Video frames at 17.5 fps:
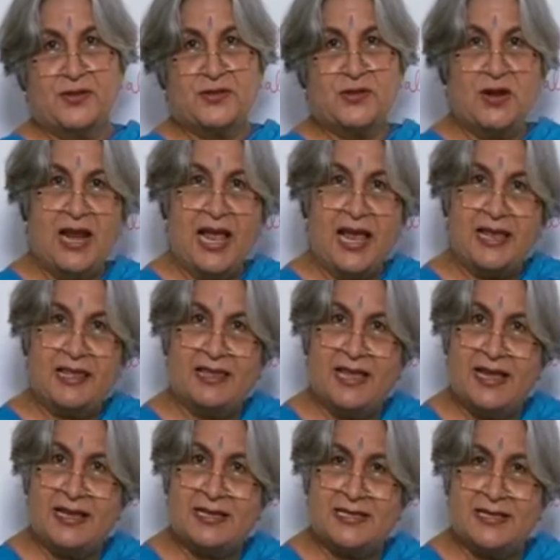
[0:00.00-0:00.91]
So like
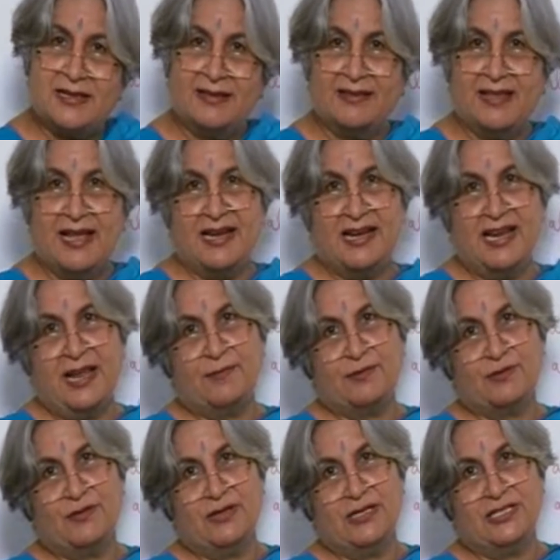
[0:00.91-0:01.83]
this, the
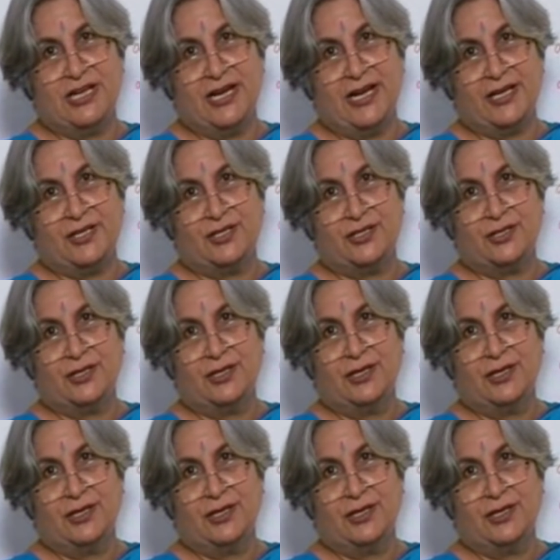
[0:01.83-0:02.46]
names will change.